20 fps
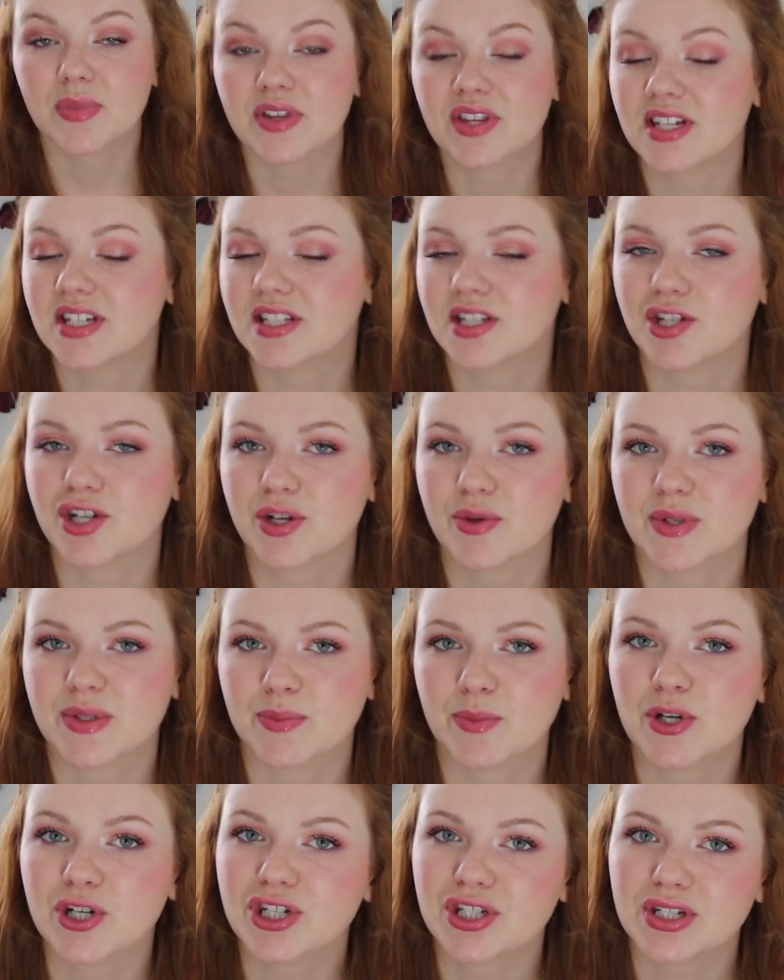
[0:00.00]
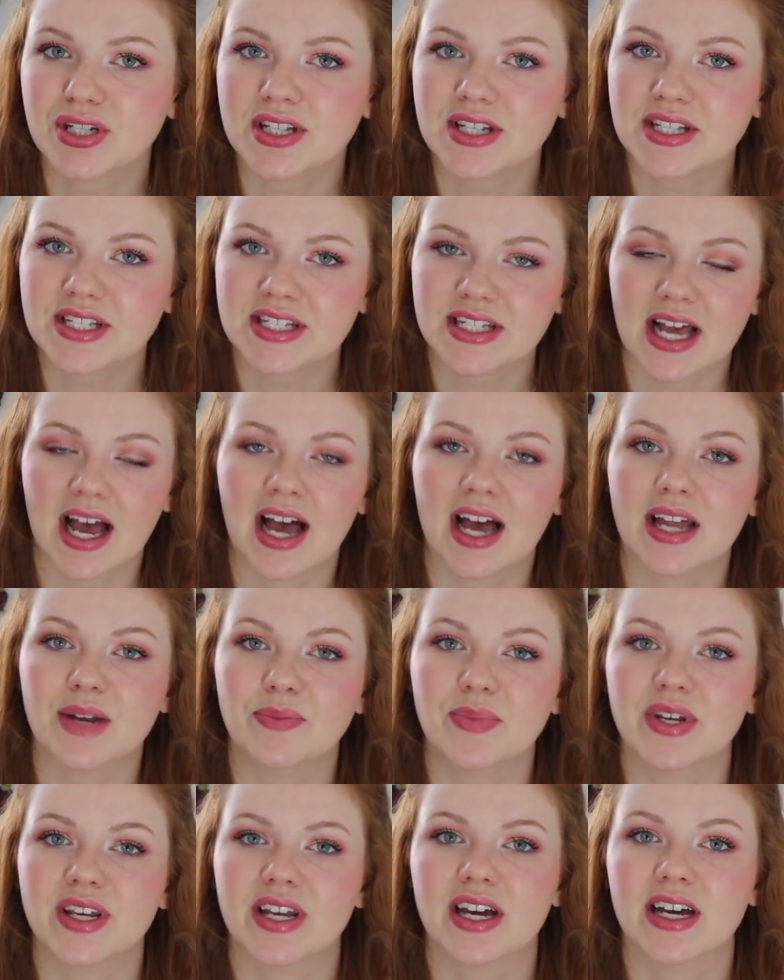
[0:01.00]
But this theory was pushed to the
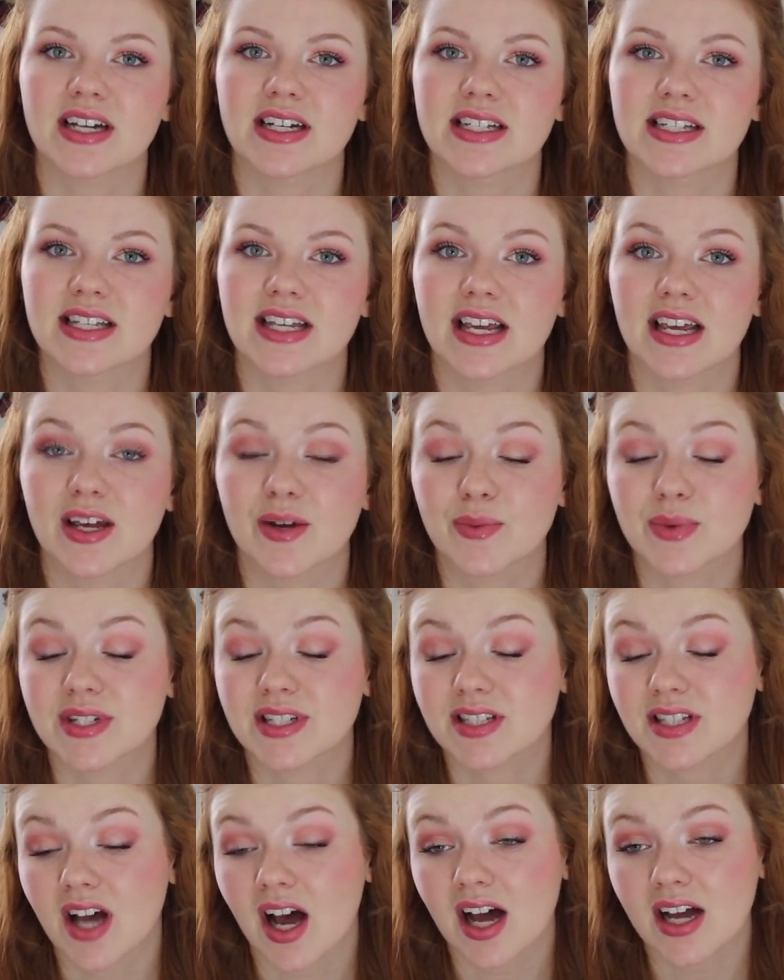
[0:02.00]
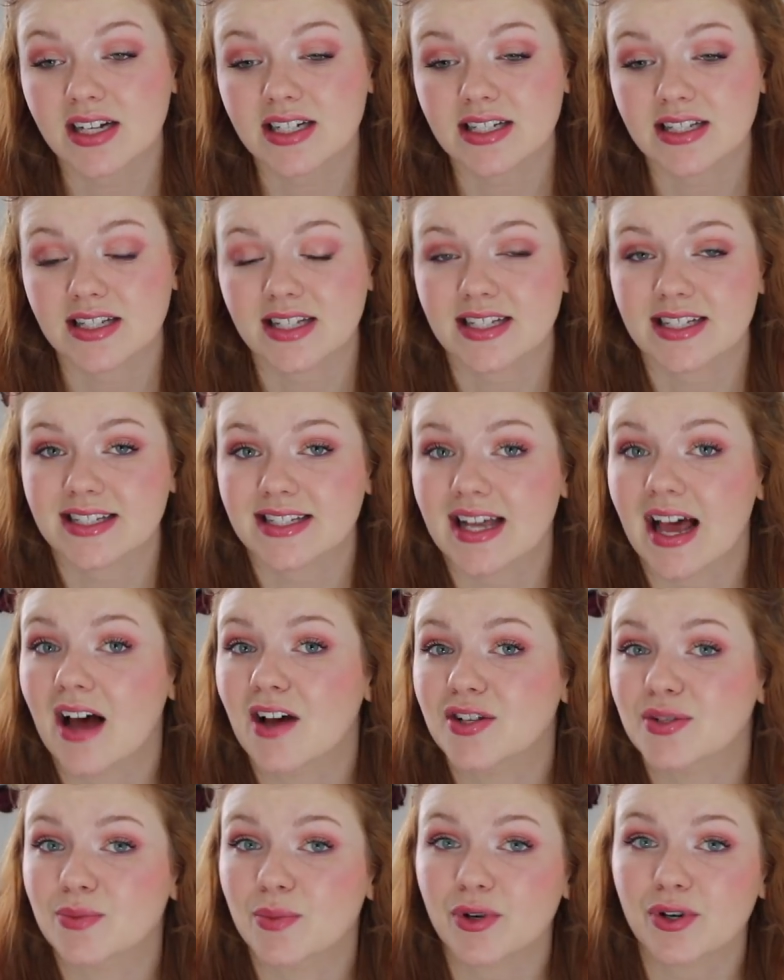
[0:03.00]
side because it was thought that
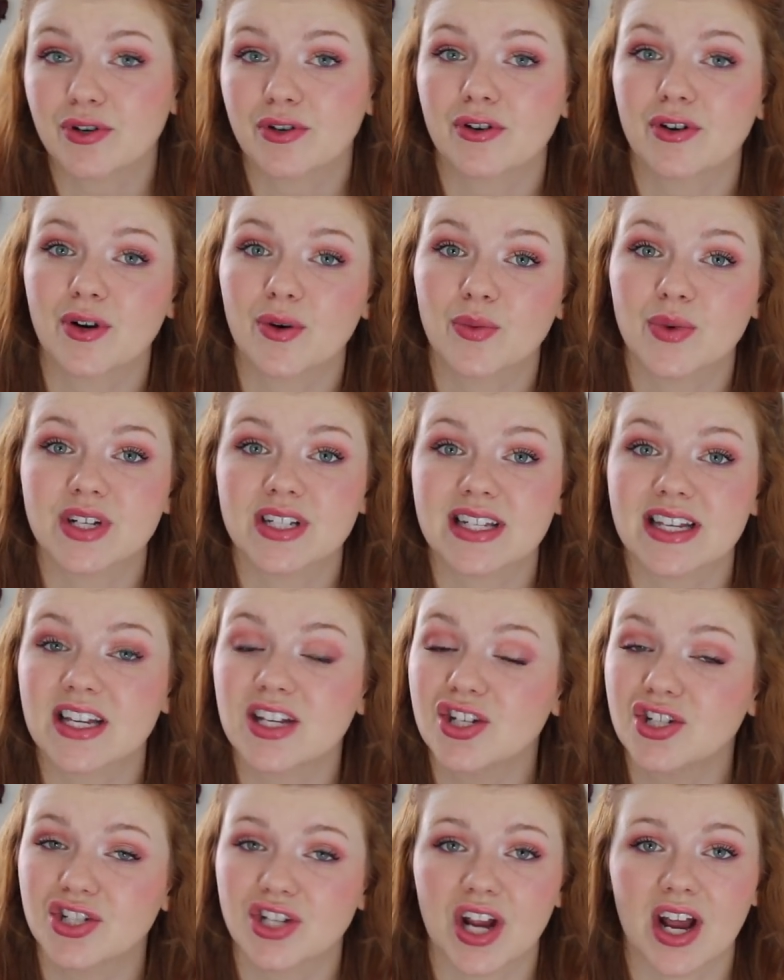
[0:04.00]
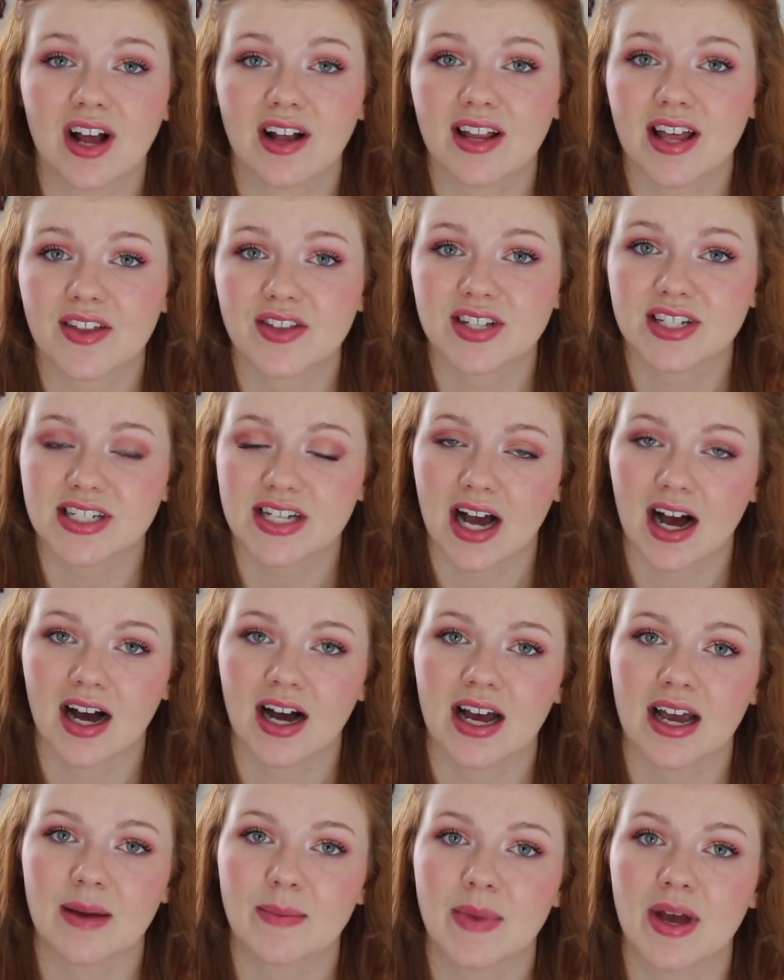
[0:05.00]
Sal's murderer was in jail at the
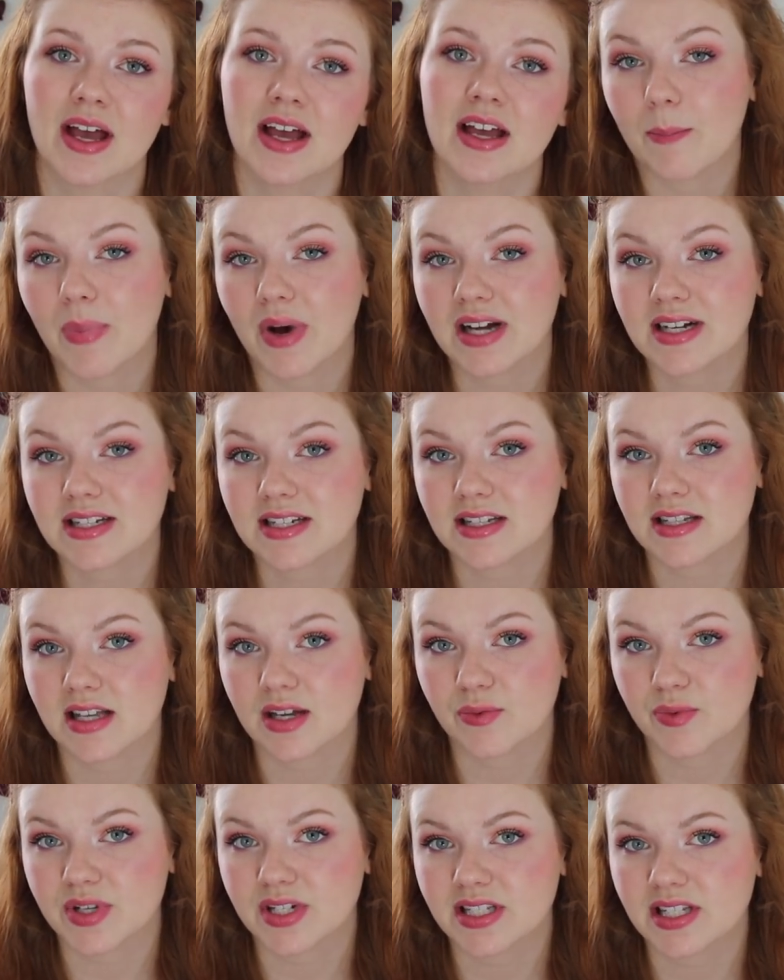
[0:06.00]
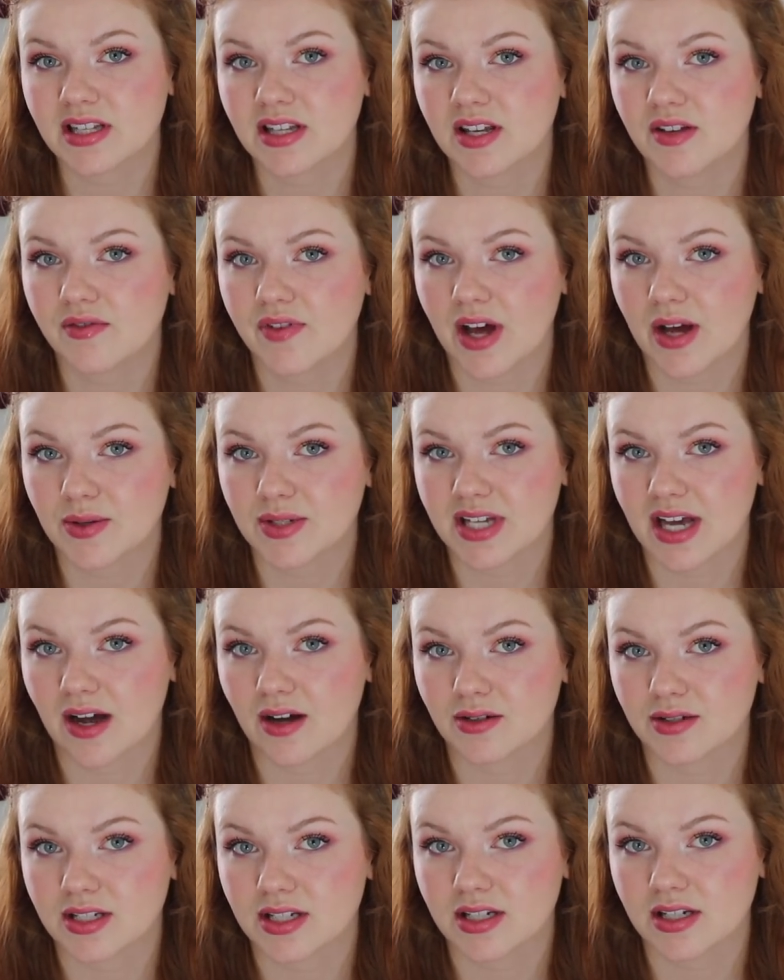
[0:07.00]
time, but they recently found
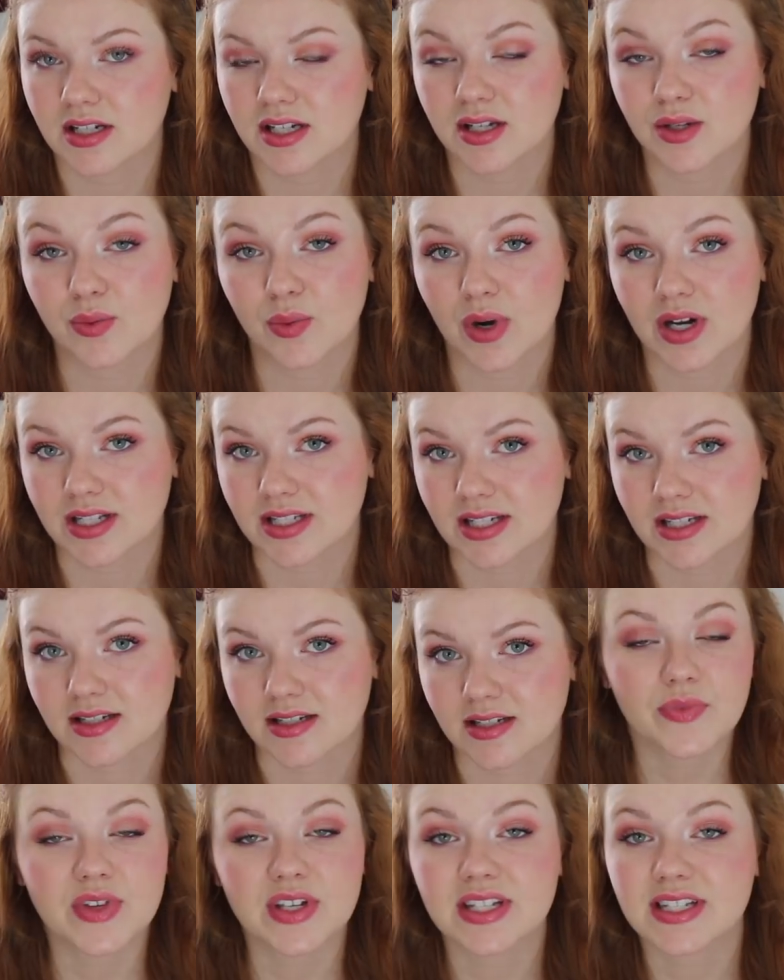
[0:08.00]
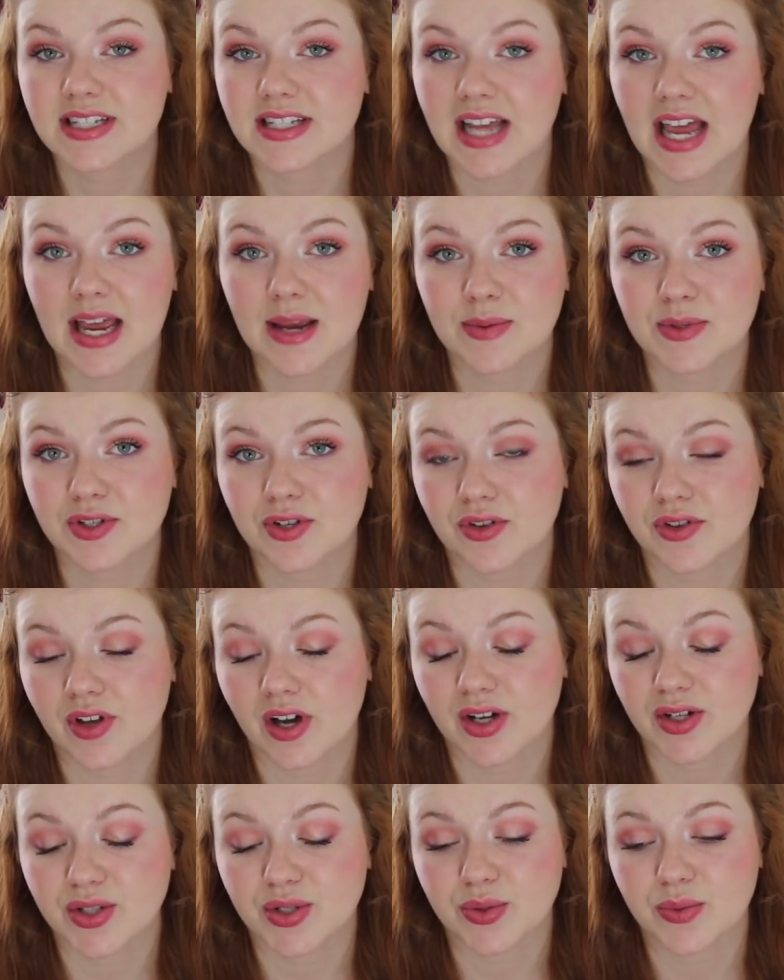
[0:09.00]
out he wasn't. These tapes are
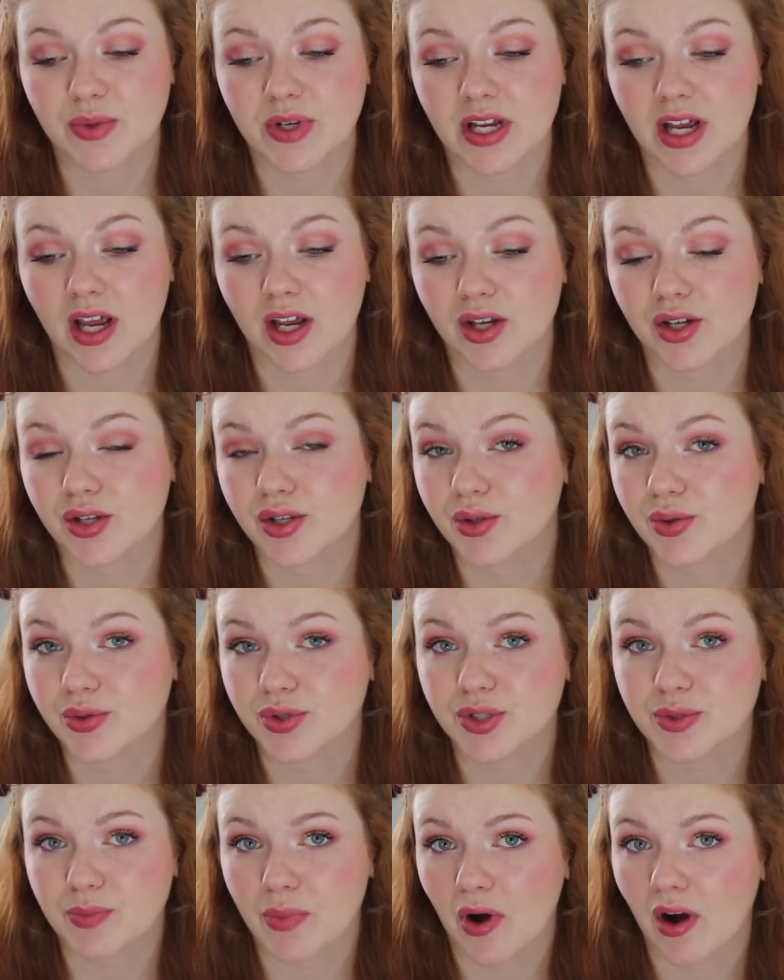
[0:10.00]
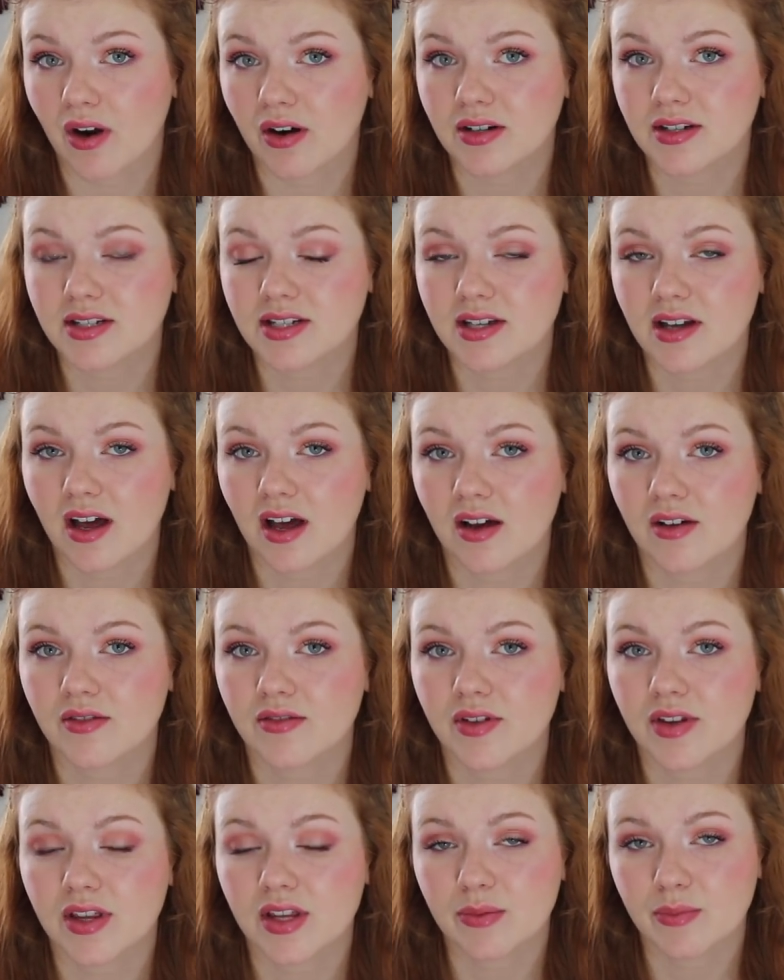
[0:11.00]
thought to be a huge part
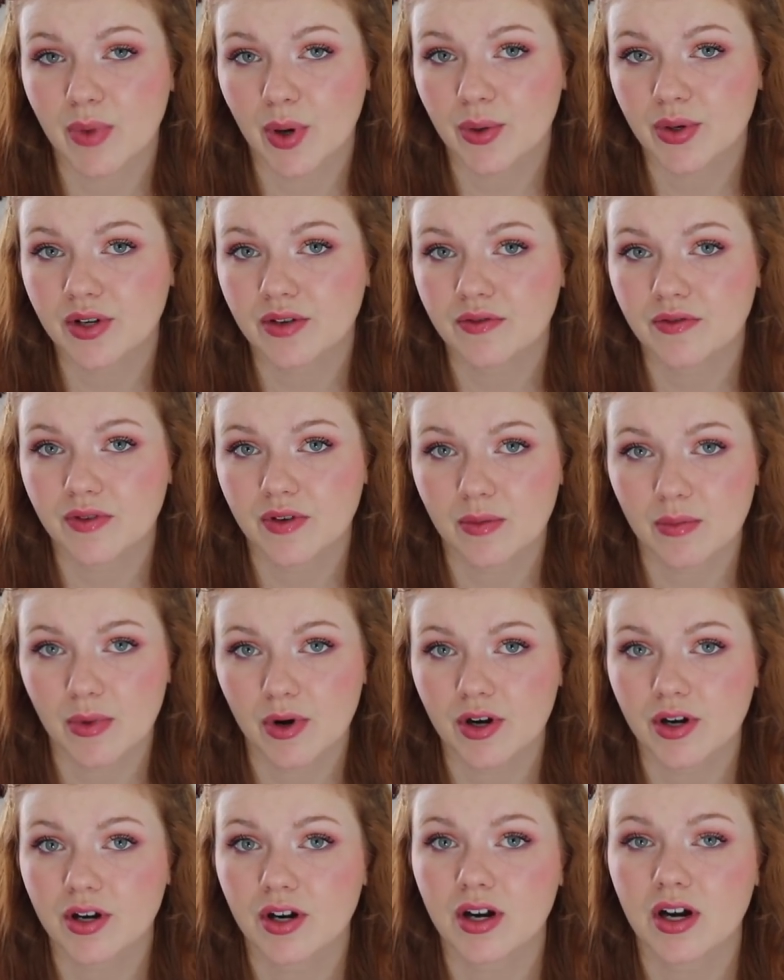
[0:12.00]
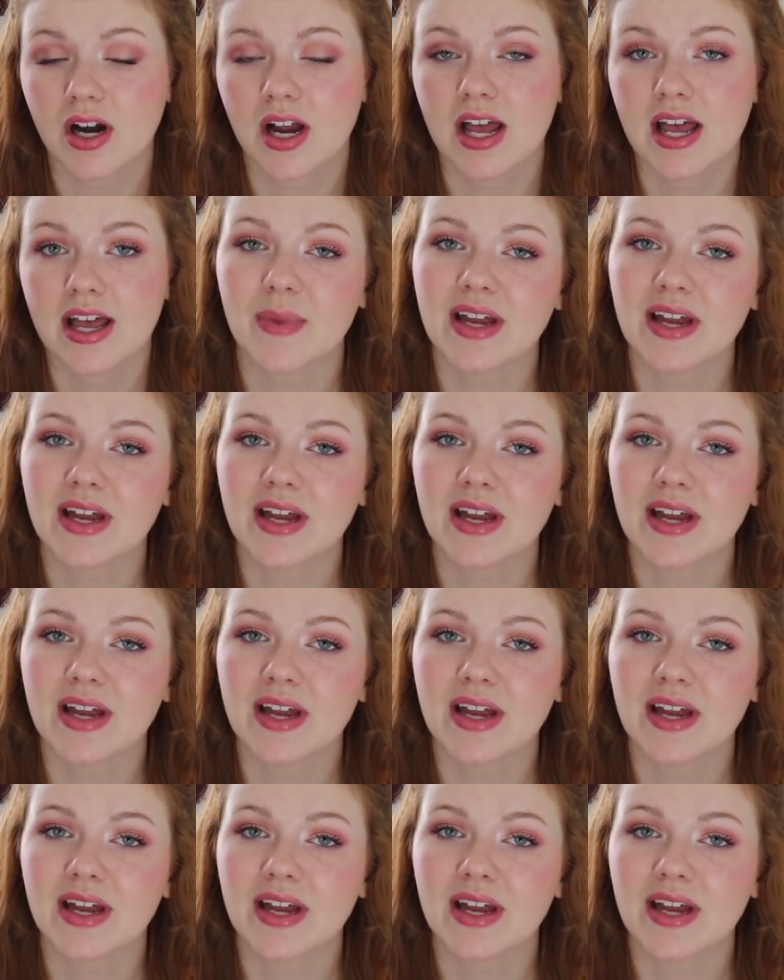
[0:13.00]
of the motive for murder.